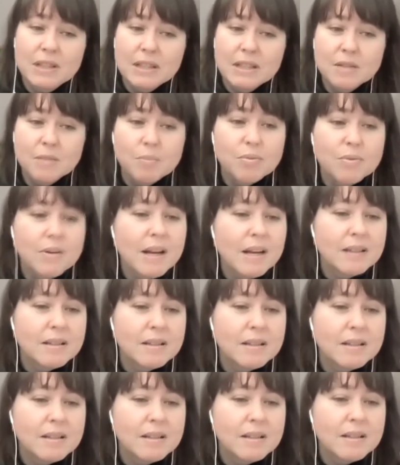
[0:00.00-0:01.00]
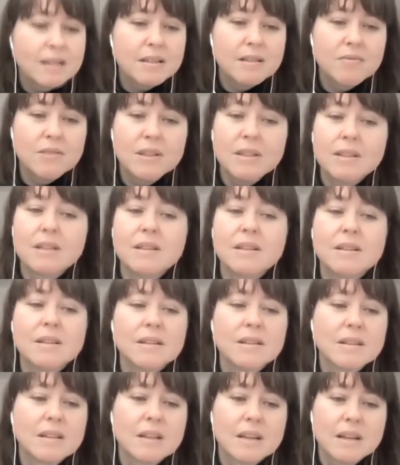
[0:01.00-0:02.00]
depressed, feeling like
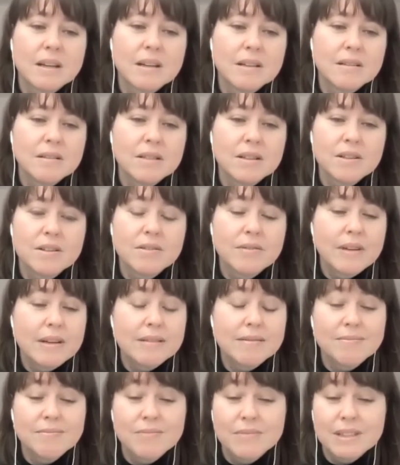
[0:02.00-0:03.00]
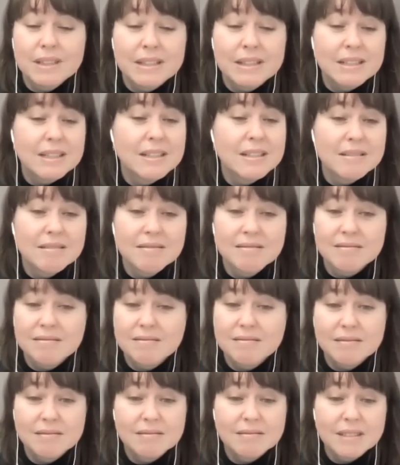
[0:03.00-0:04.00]
I really didn't,
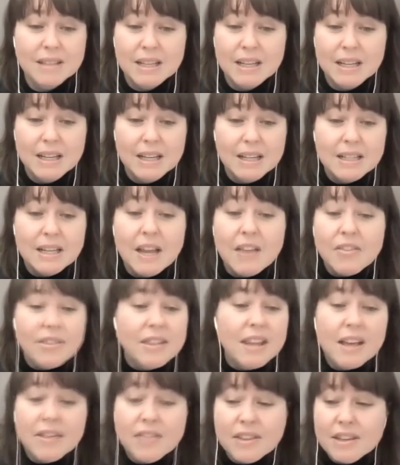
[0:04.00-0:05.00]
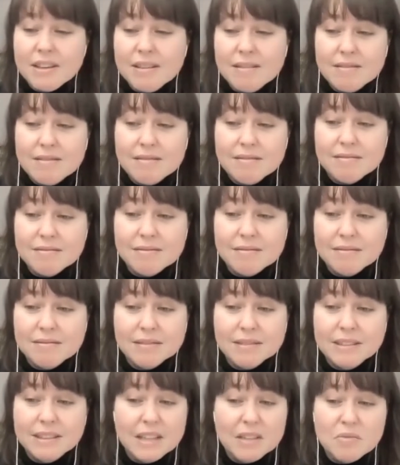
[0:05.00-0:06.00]
nothing
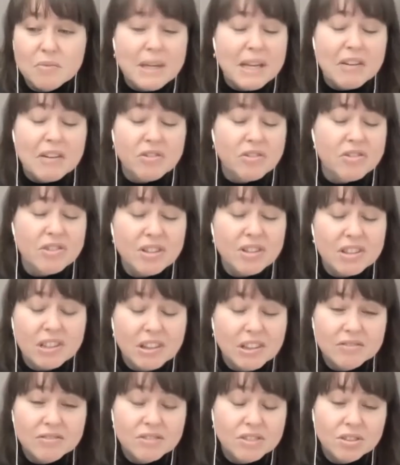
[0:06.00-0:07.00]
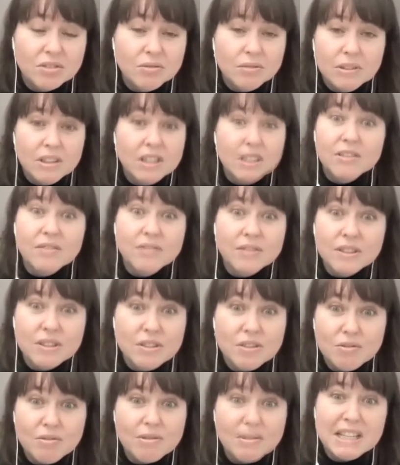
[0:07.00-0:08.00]
gave me energy to live
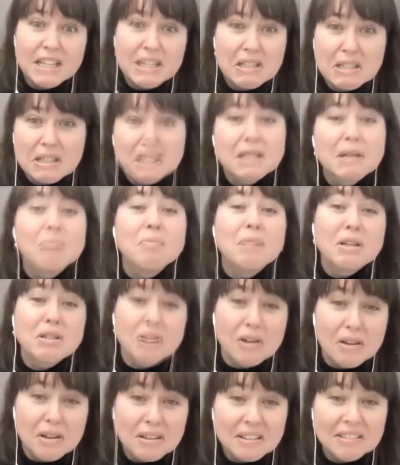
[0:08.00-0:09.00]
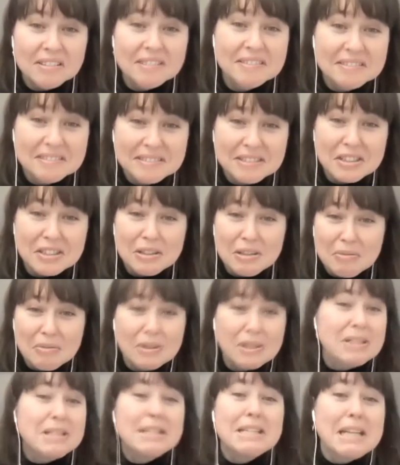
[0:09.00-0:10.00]
and do things except my dog. Just I
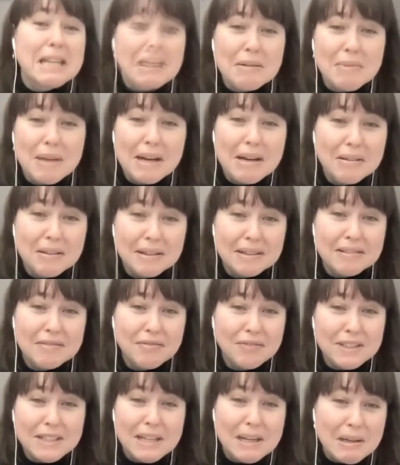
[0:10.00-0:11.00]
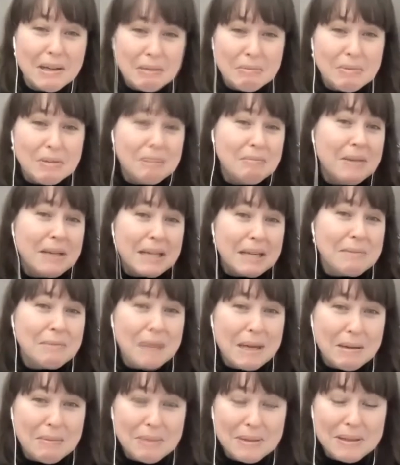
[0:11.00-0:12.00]
wanted to take him out and feed him and make him
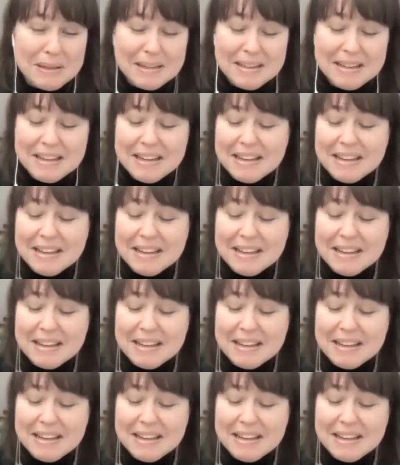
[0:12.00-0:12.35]
happy.